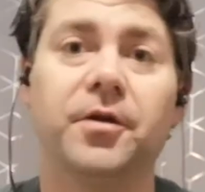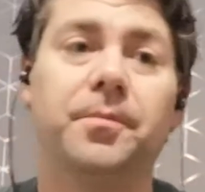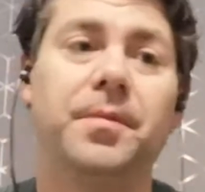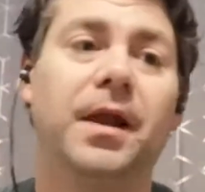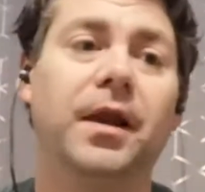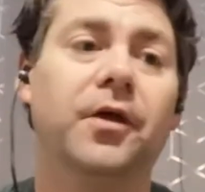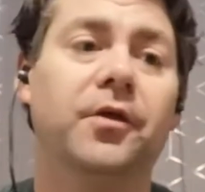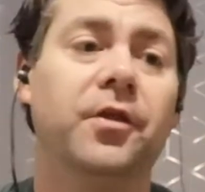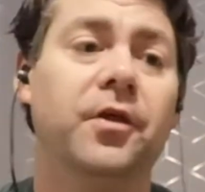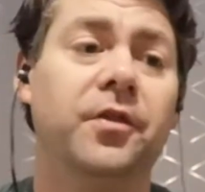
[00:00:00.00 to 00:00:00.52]

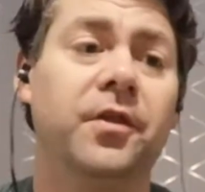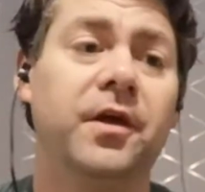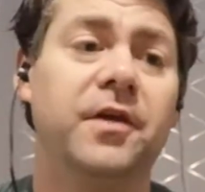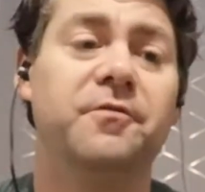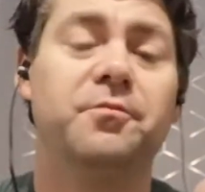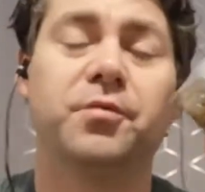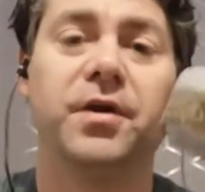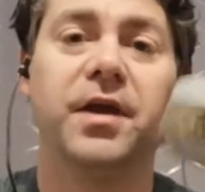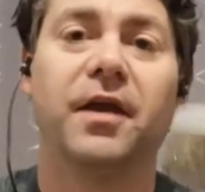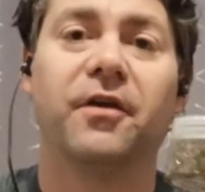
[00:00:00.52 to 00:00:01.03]
pellet that
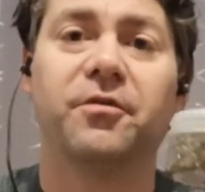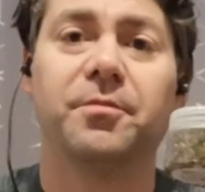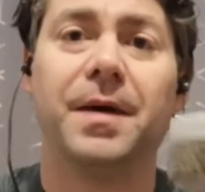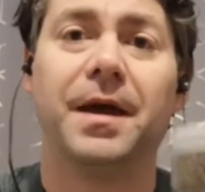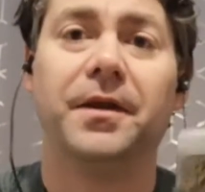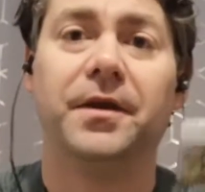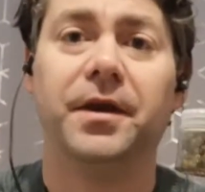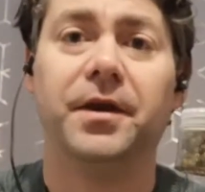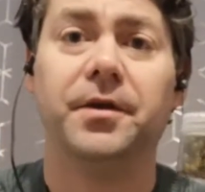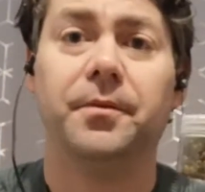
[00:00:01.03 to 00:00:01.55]
they've
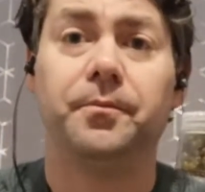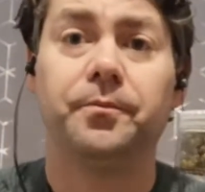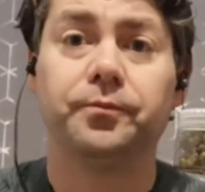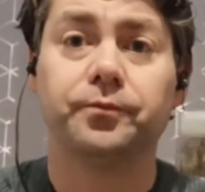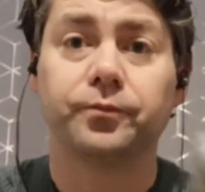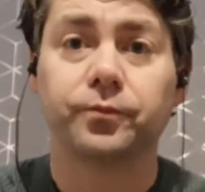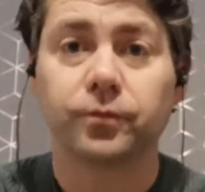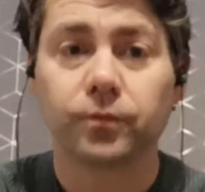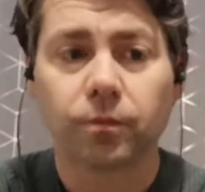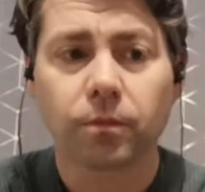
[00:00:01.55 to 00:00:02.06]
pre-expanded,
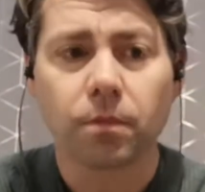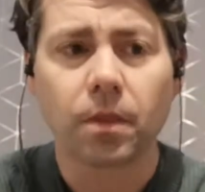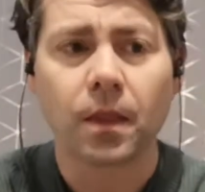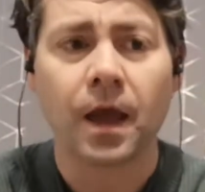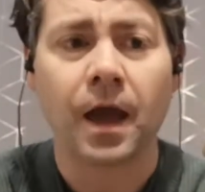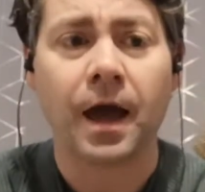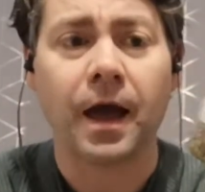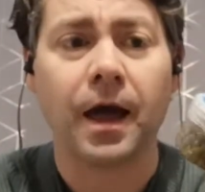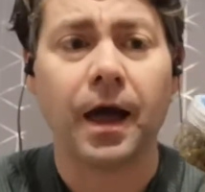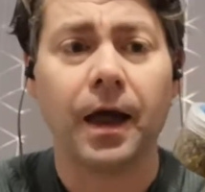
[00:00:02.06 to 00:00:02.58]

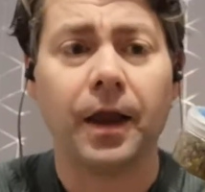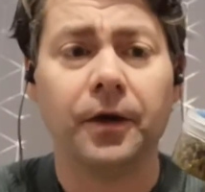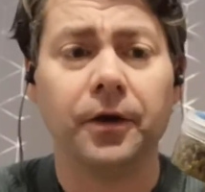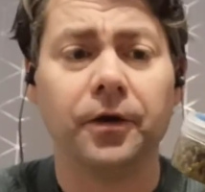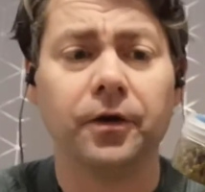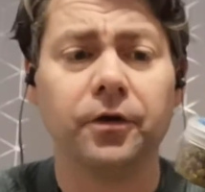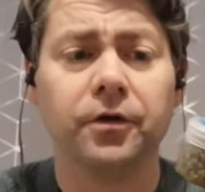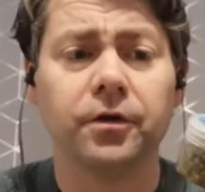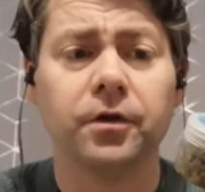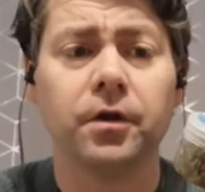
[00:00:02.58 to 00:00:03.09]

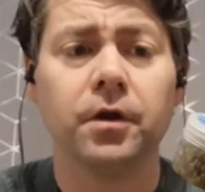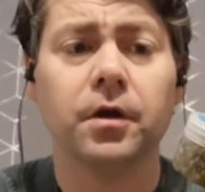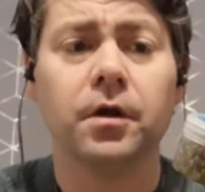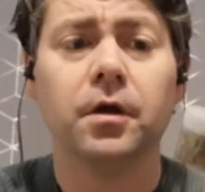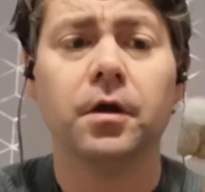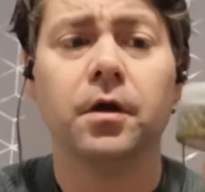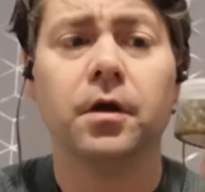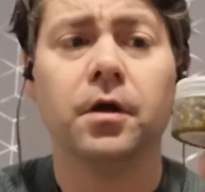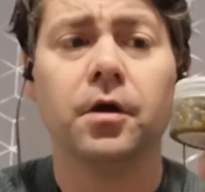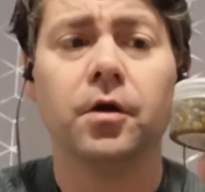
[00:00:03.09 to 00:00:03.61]
and
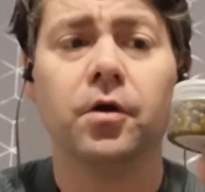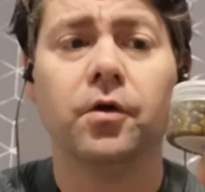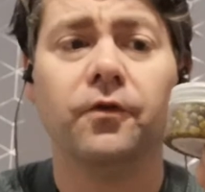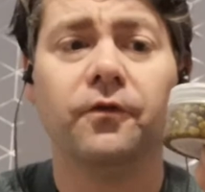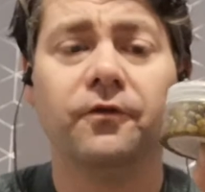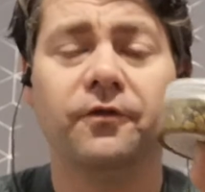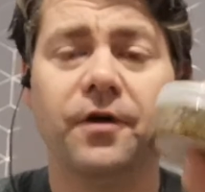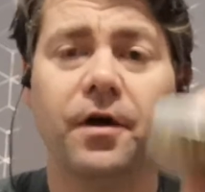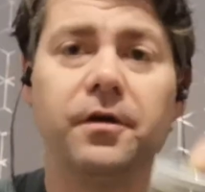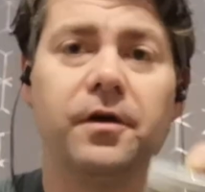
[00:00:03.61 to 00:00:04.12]

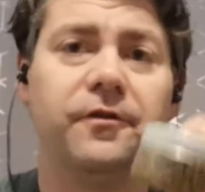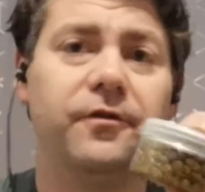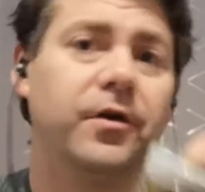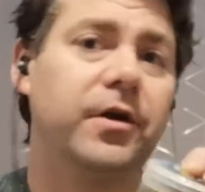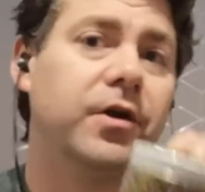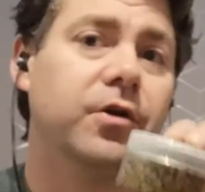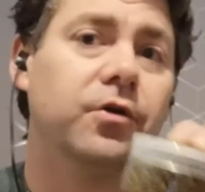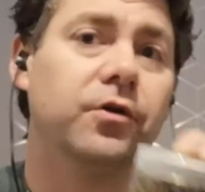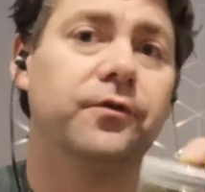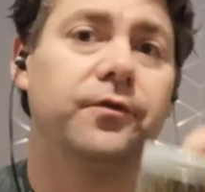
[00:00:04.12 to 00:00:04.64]
very,
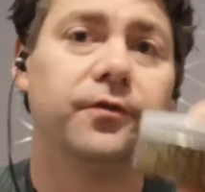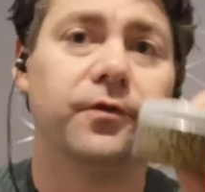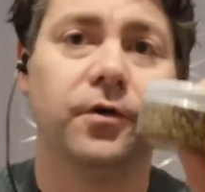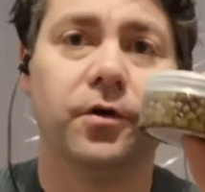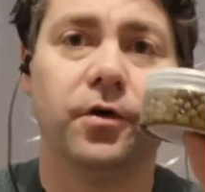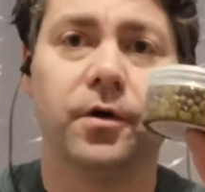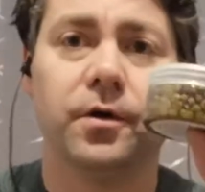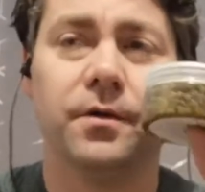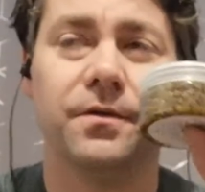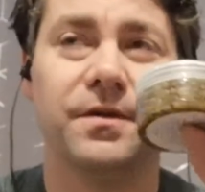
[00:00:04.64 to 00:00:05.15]
very good
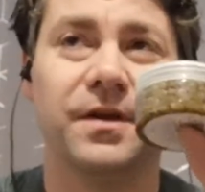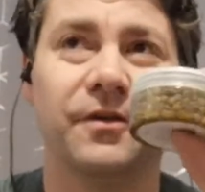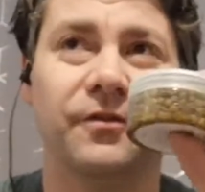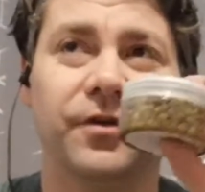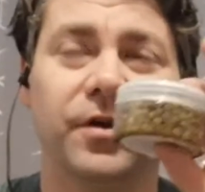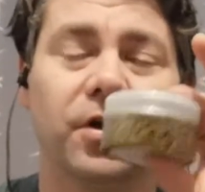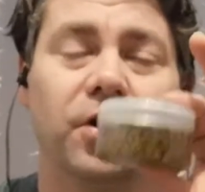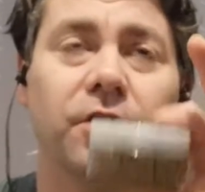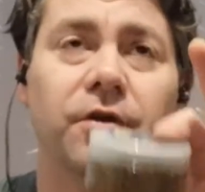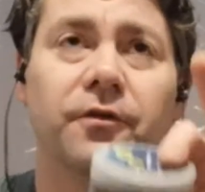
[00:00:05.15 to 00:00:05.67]
for
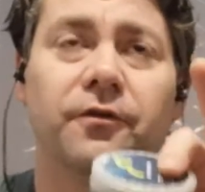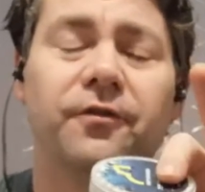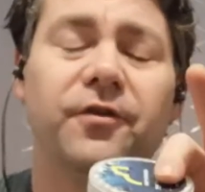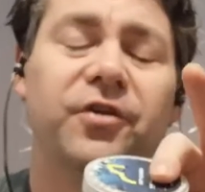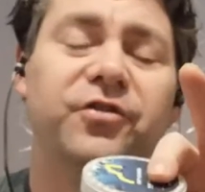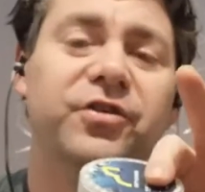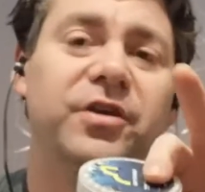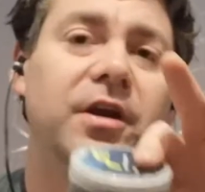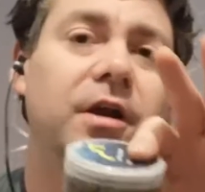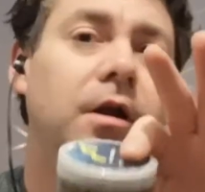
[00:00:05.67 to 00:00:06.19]
if you're going to
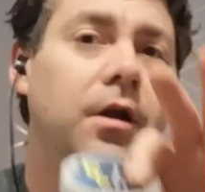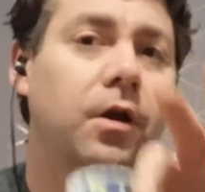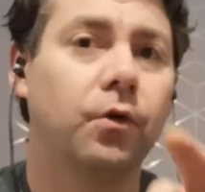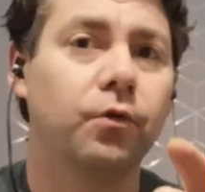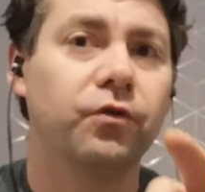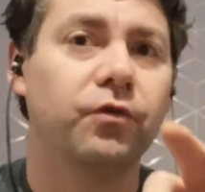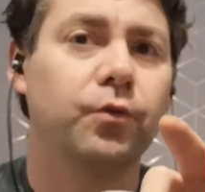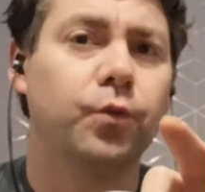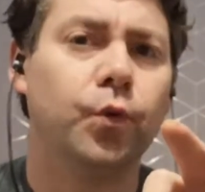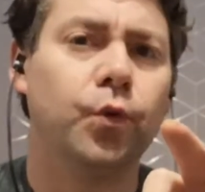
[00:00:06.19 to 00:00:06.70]
fish it
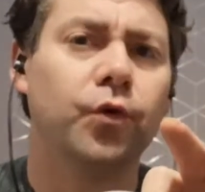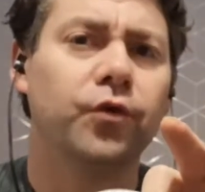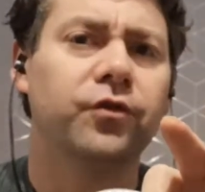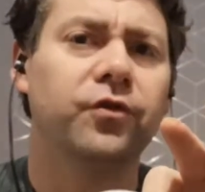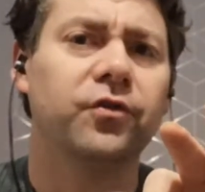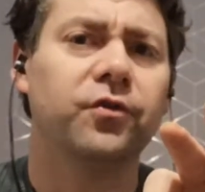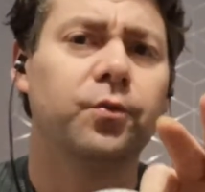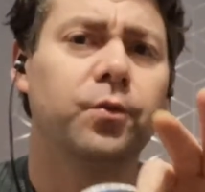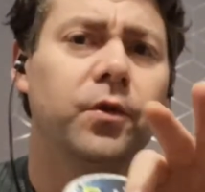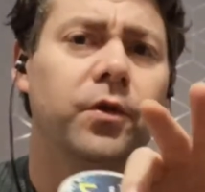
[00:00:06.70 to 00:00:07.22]
close
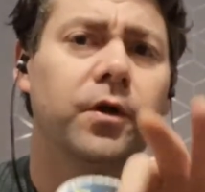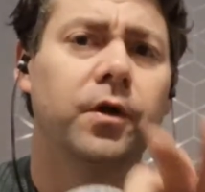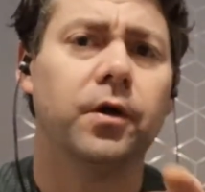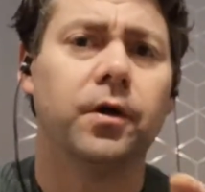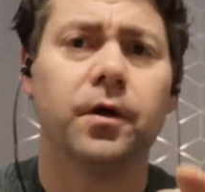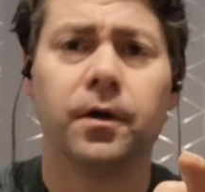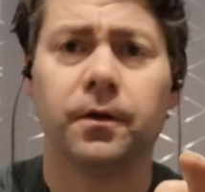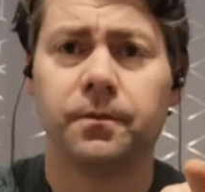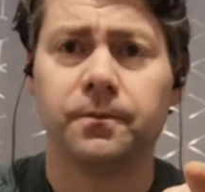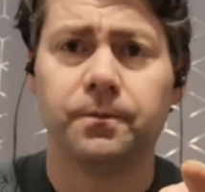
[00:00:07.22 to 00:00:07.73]
quarters with
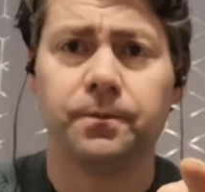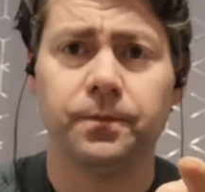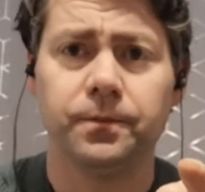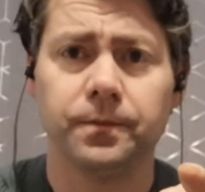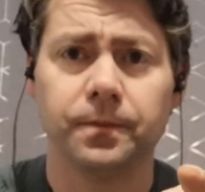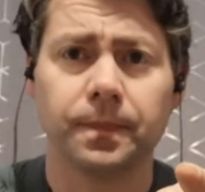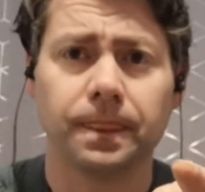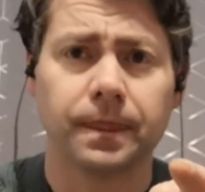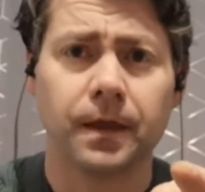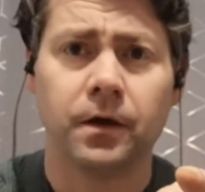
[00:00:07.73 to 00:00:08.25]
a
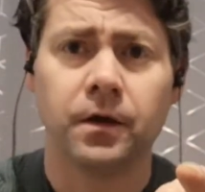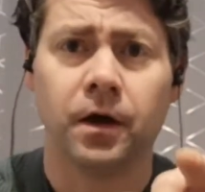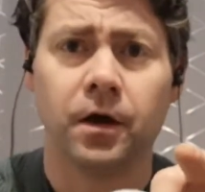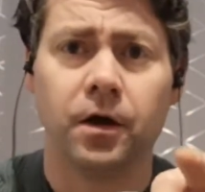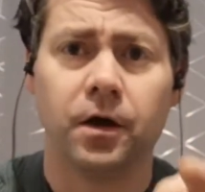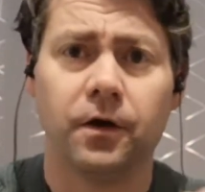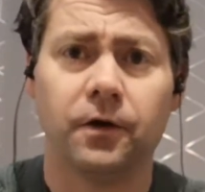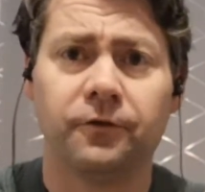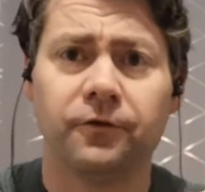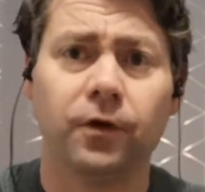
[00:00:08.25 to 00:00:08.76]

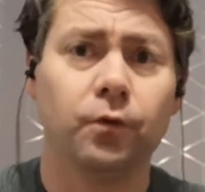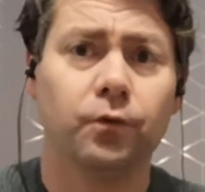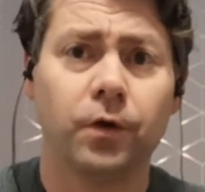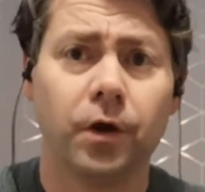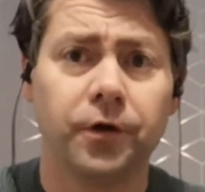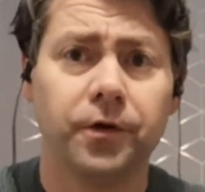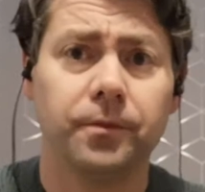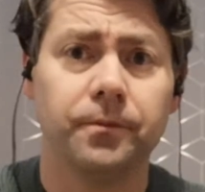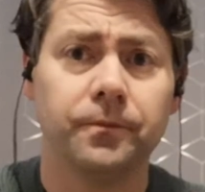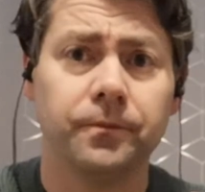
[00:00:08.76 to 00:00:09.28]
float
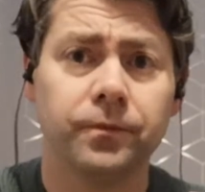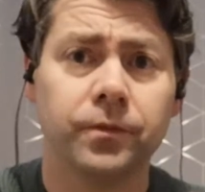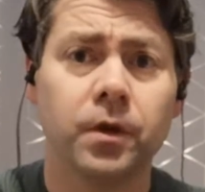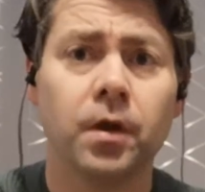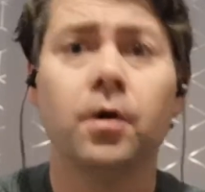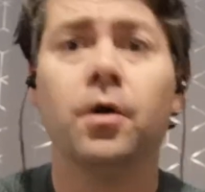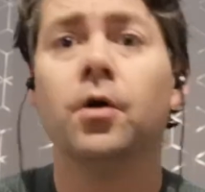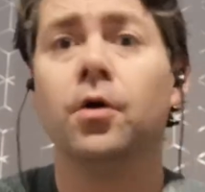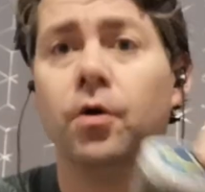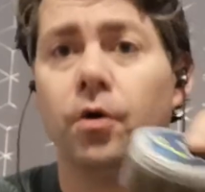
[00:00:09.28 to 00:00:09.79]
rod
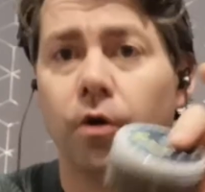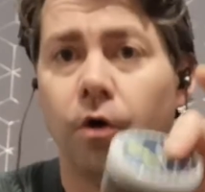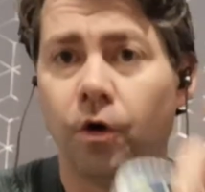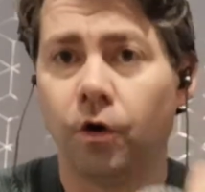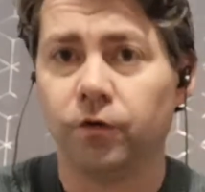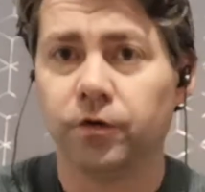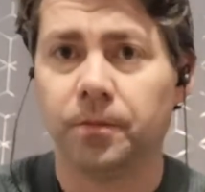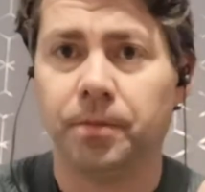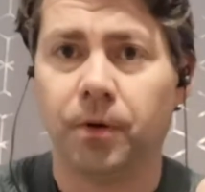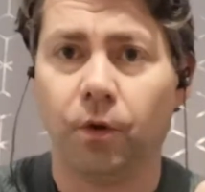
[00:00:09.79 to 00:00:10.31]

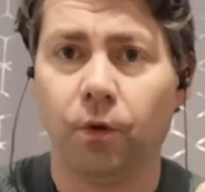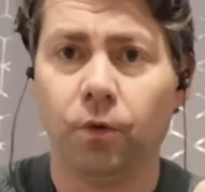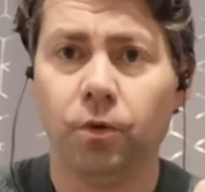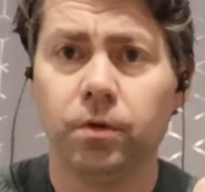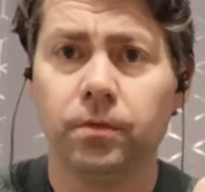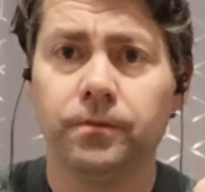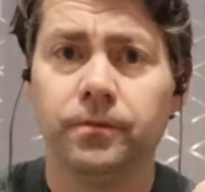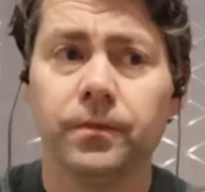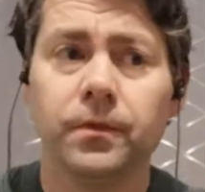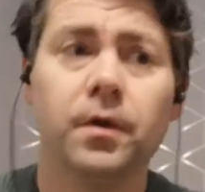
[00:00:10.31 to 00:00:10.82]
or a
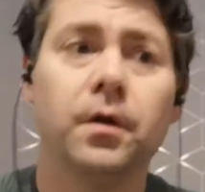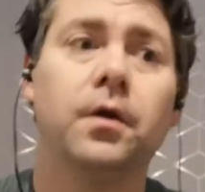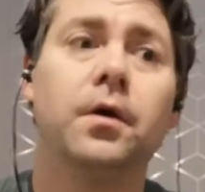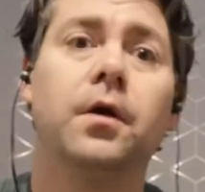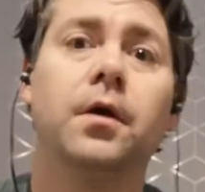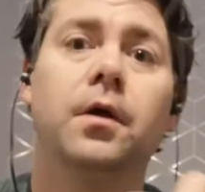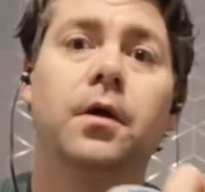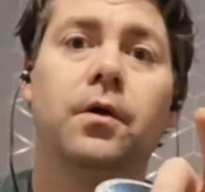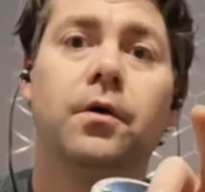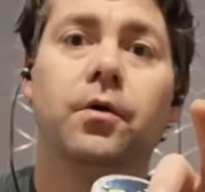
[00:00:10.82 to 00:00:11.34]
pole
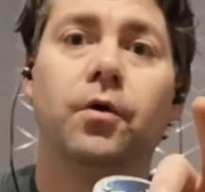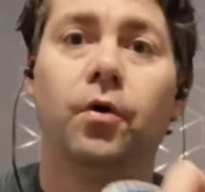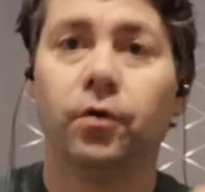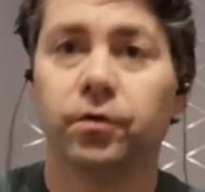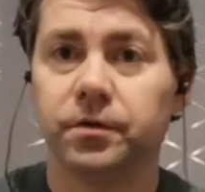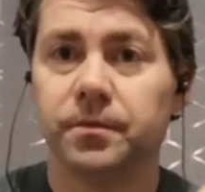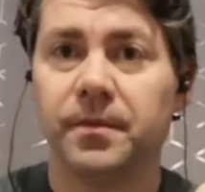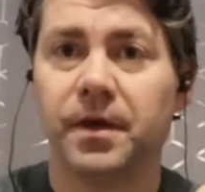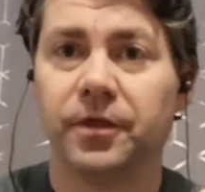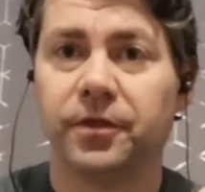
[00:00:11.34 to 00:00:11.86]

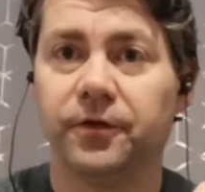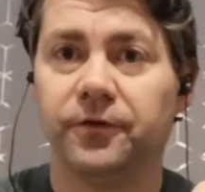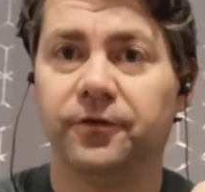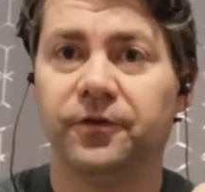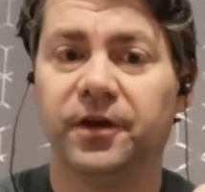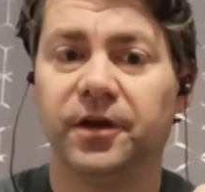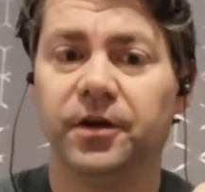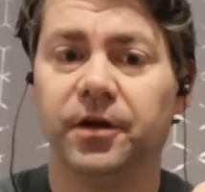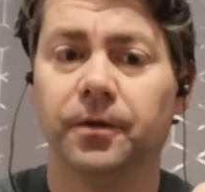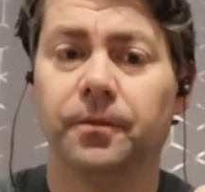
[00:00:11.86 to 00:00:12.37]
or a method
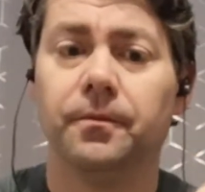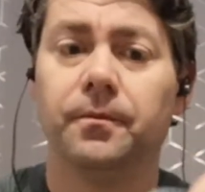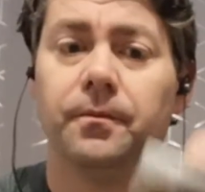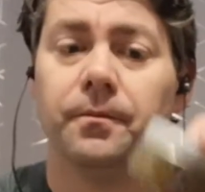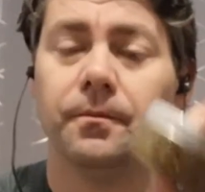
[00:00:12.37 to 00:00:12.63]
feeder.